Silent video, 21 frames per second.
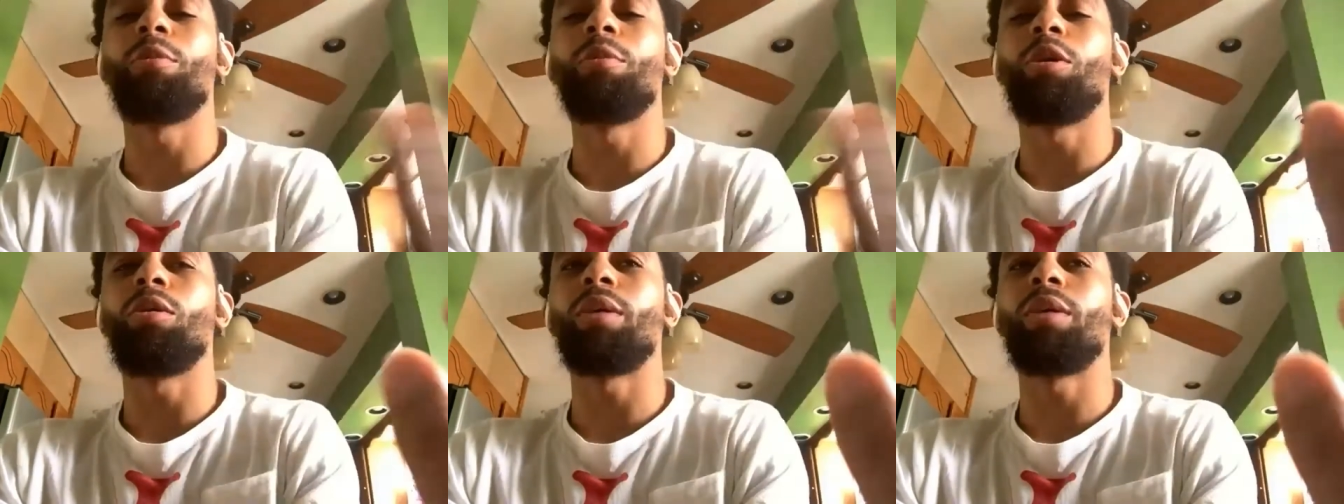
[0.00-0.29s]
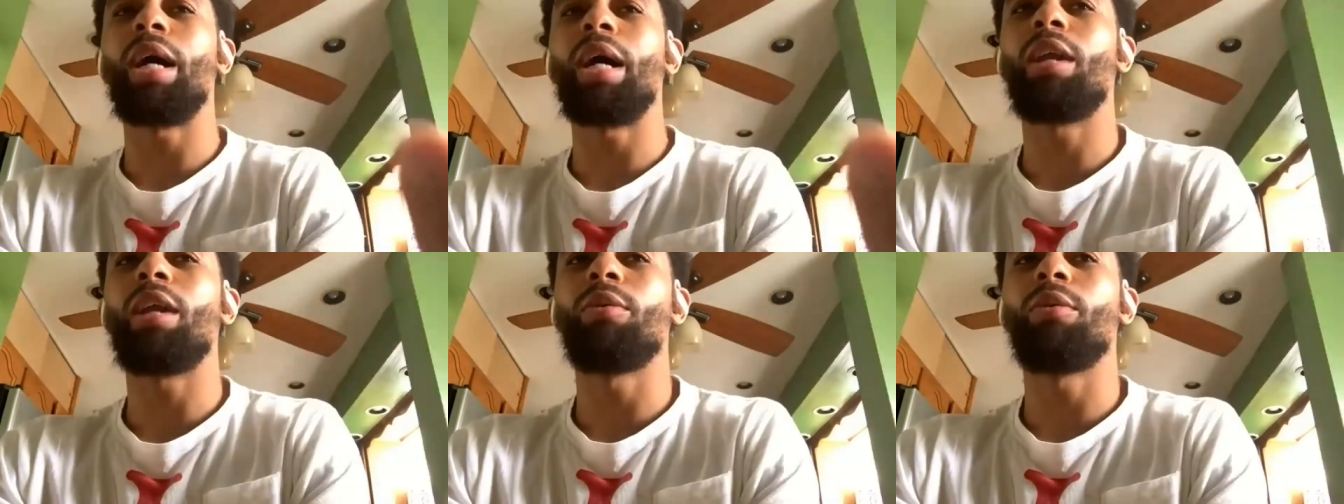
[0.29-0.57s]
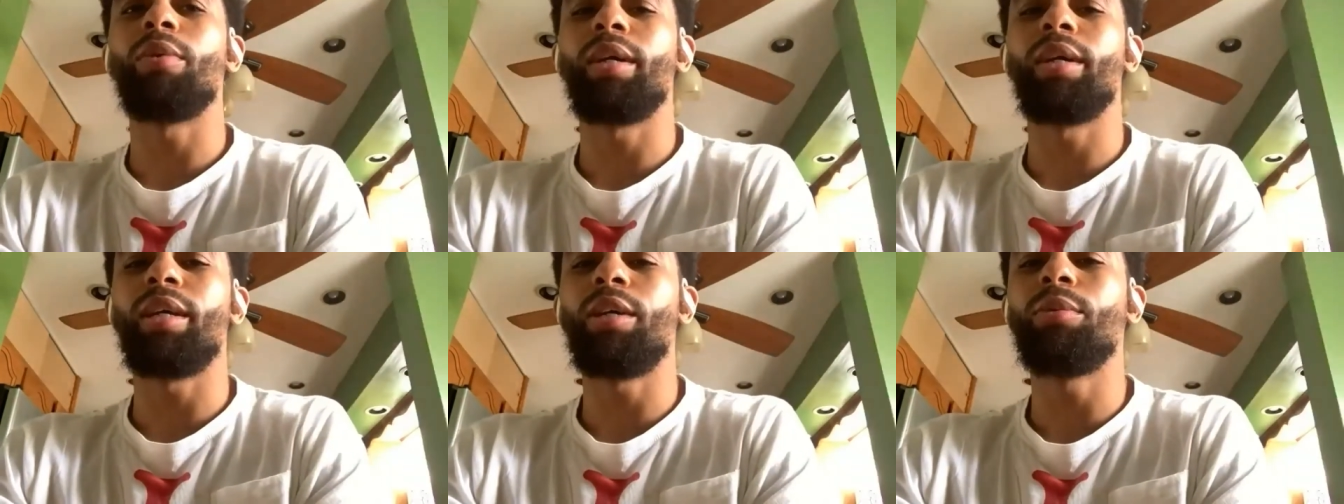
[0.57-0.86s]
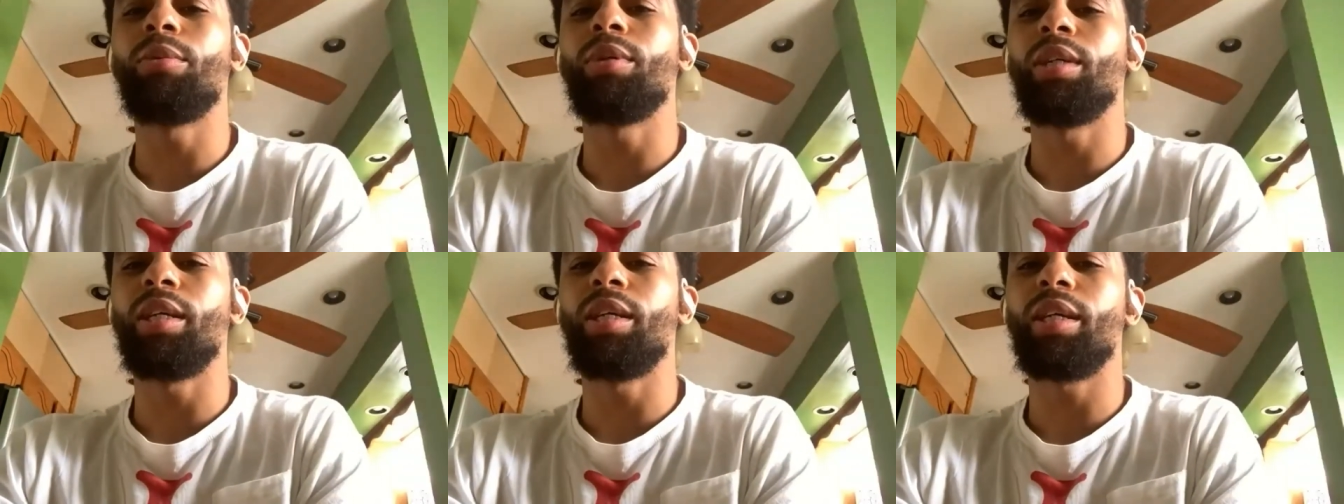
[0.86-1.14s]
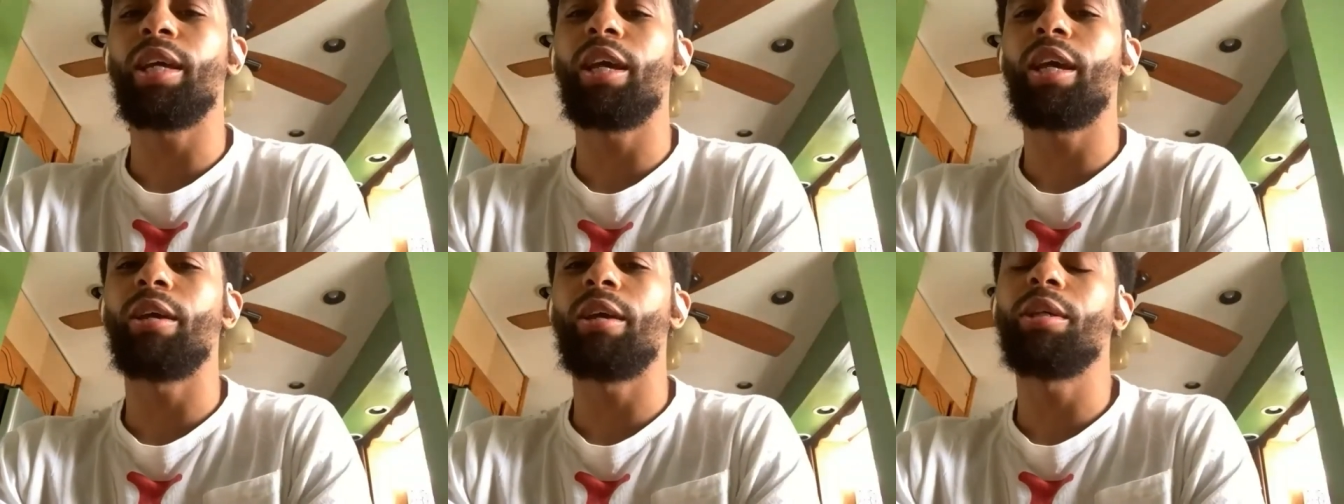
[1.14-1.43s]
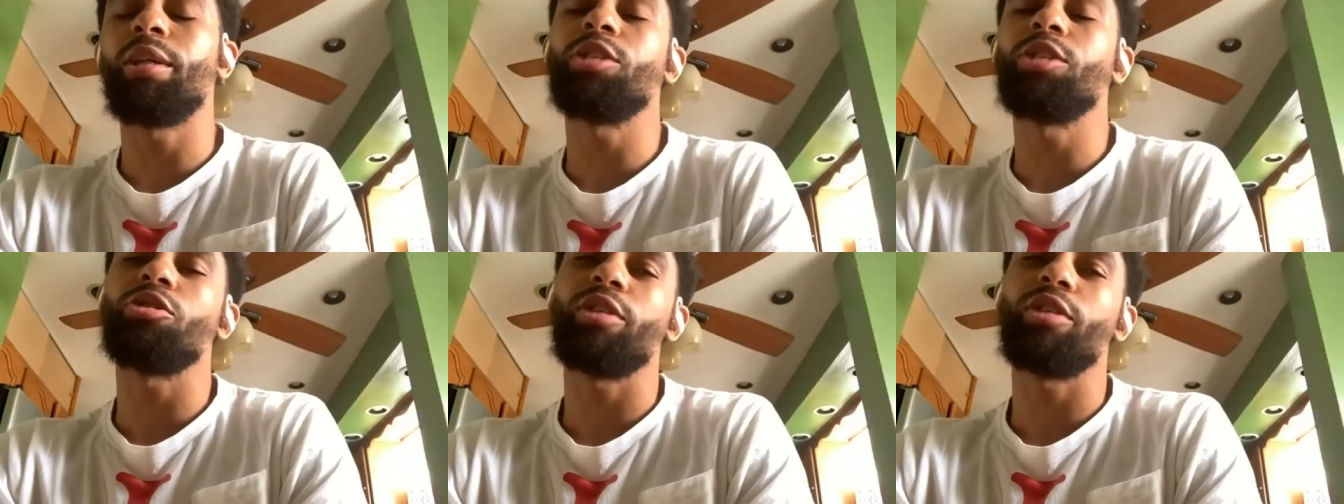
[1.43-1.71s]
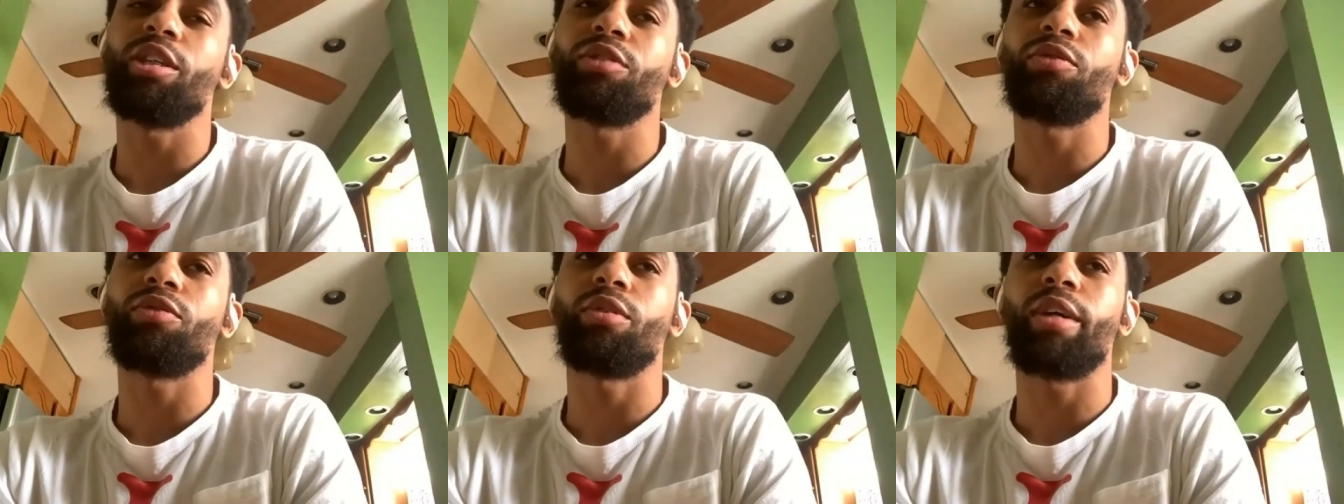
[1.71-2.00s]
Ramon Galloway, he came, he
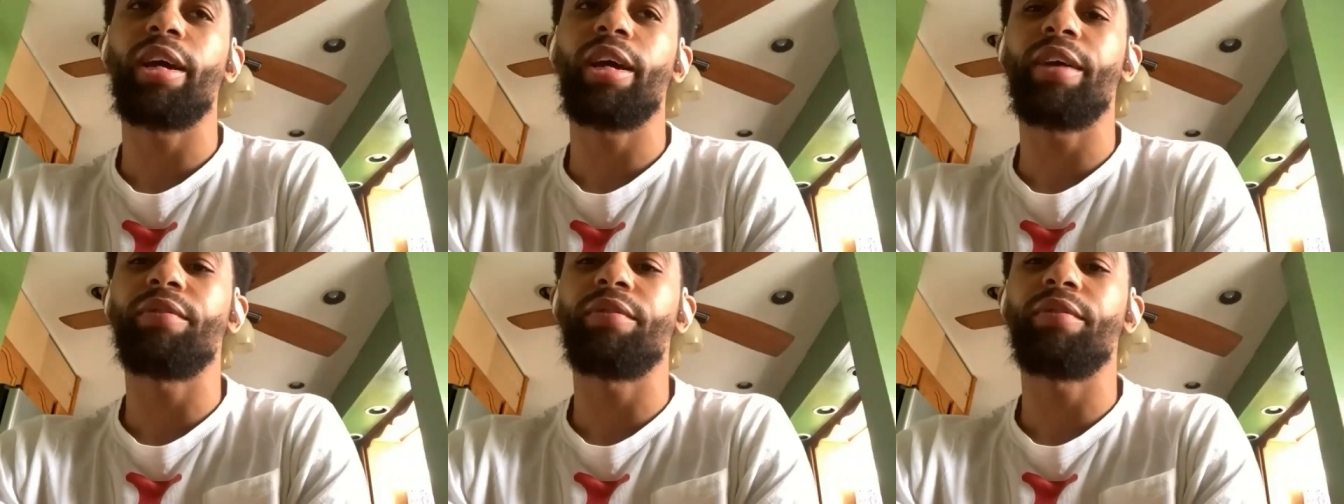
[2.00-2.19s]
transferred